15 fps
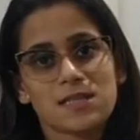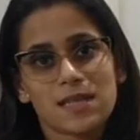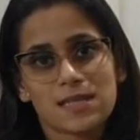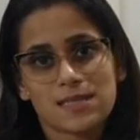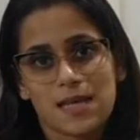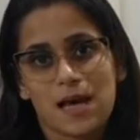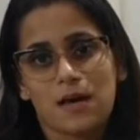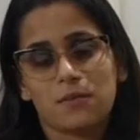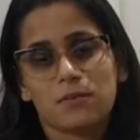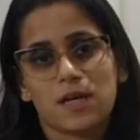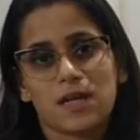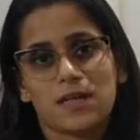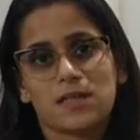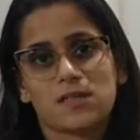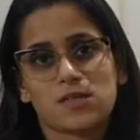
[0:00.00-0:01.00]
exam
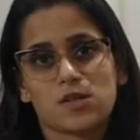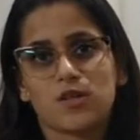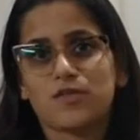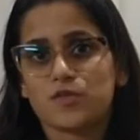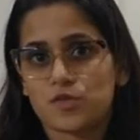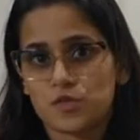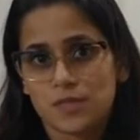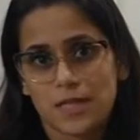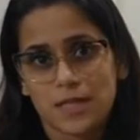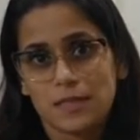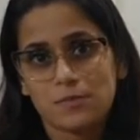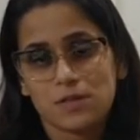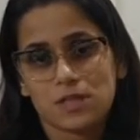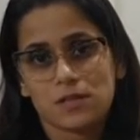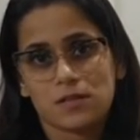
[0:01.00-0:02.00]
is of two
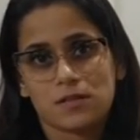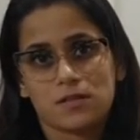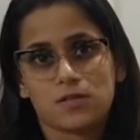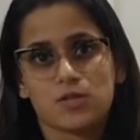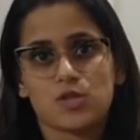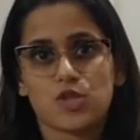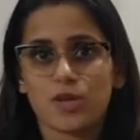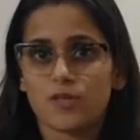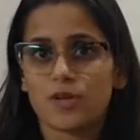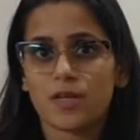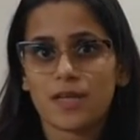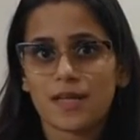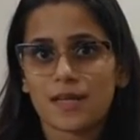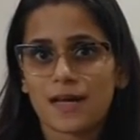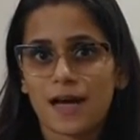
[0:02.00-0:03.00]
types,
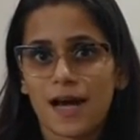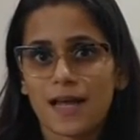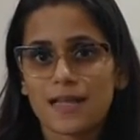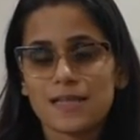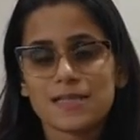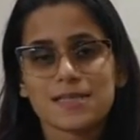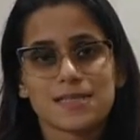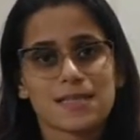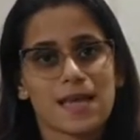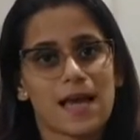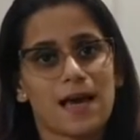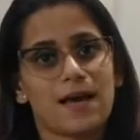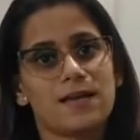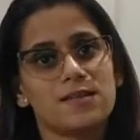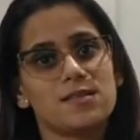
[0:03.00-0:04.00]
general IELTS
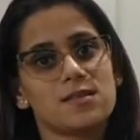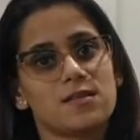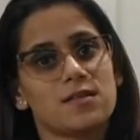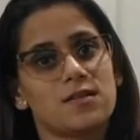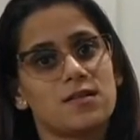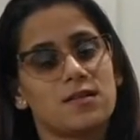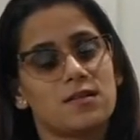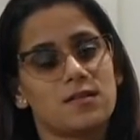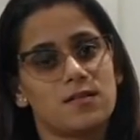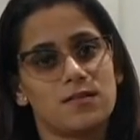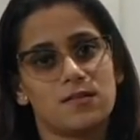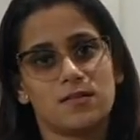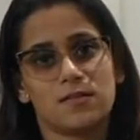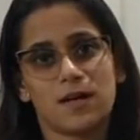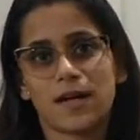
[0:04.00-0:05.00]
and
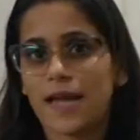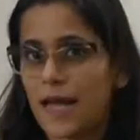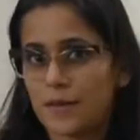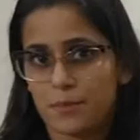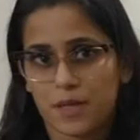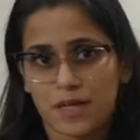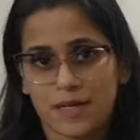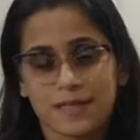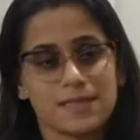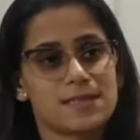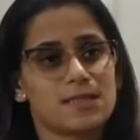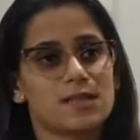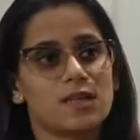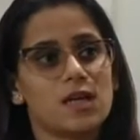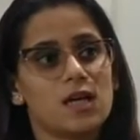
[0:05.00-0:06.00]
academic
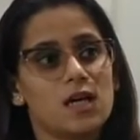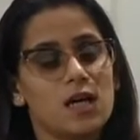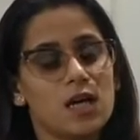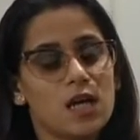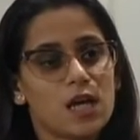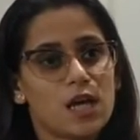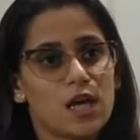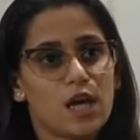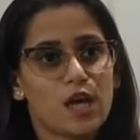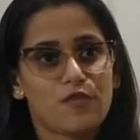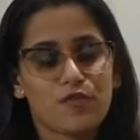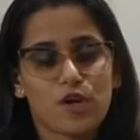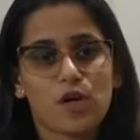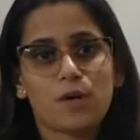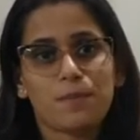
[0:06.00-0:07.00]
IELTS. If
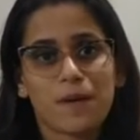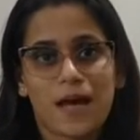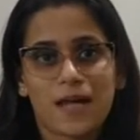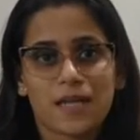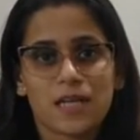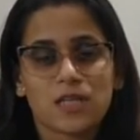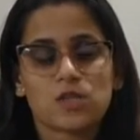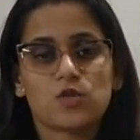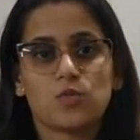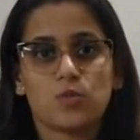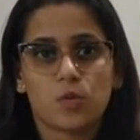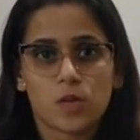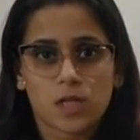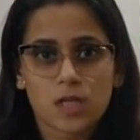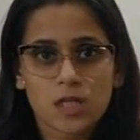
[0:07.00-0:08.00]
you are planning to
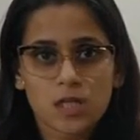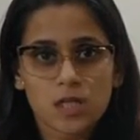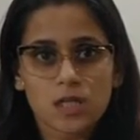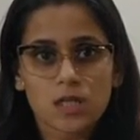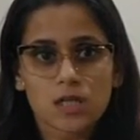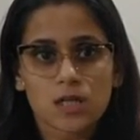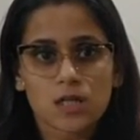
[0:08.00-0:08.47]
work